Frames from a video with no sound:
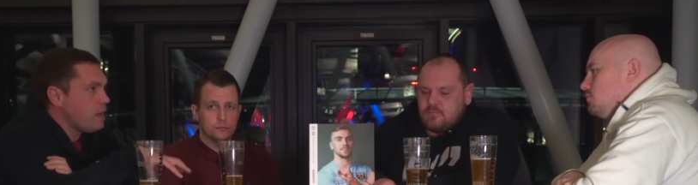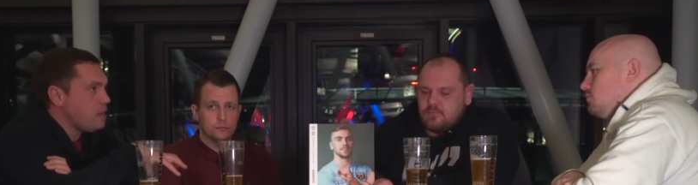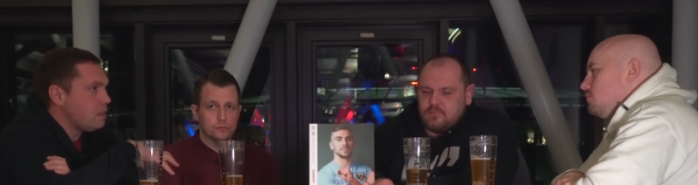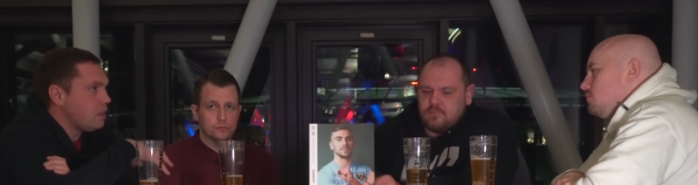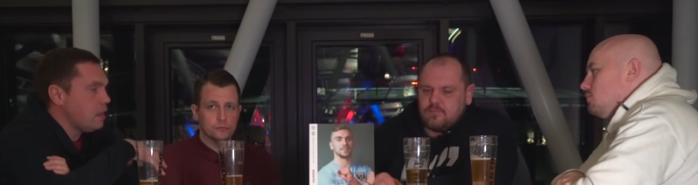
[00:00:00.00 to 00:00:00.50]

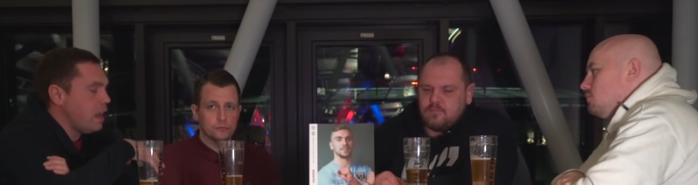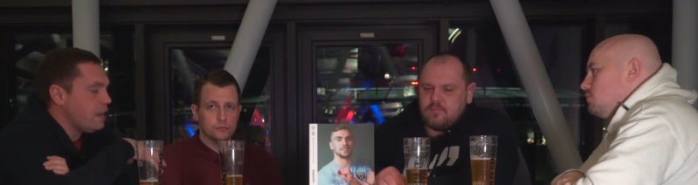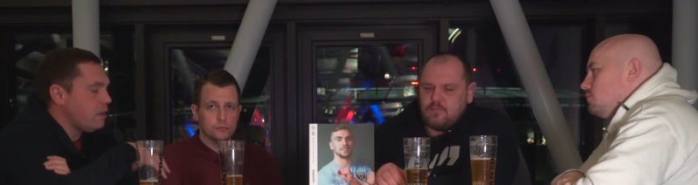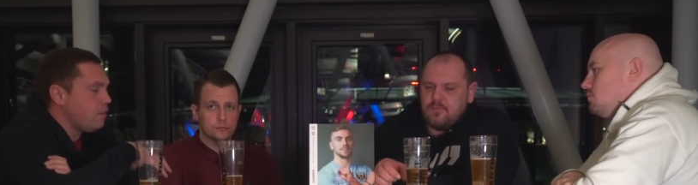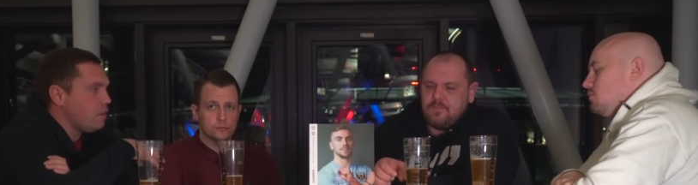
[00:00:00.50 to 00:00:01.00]
Speaker 1: we
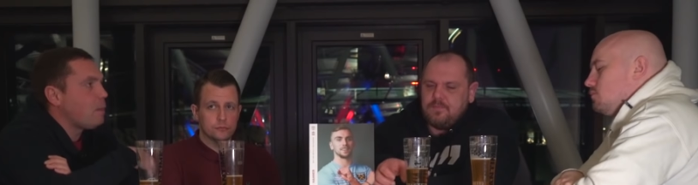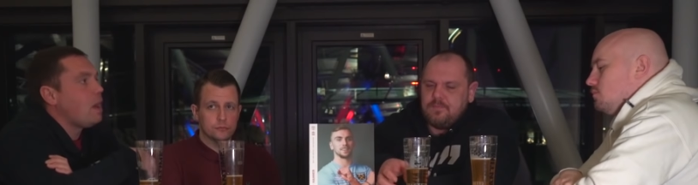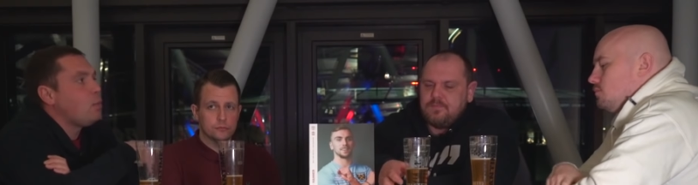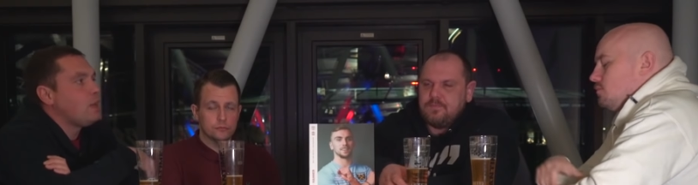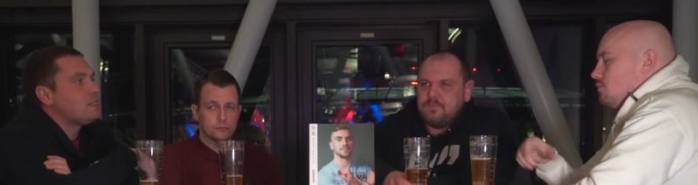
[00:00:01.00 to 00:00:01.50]
anything
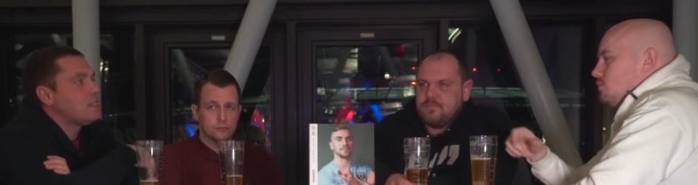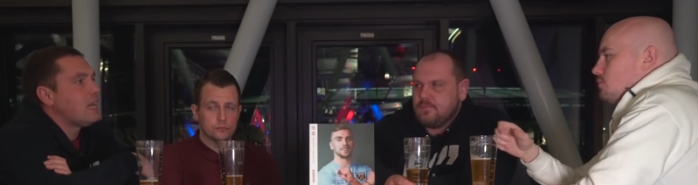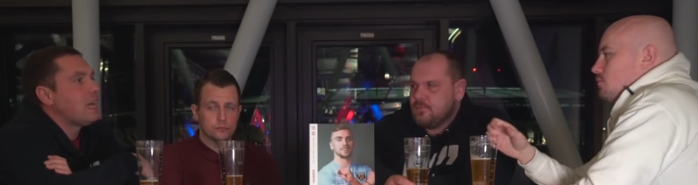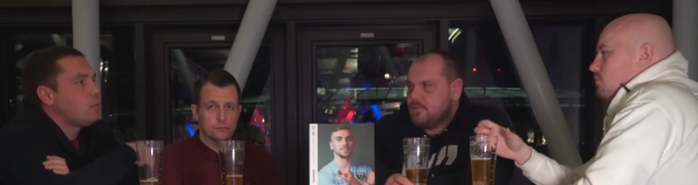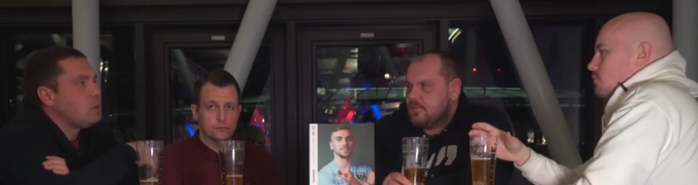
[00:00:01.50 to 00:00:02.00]
but a win today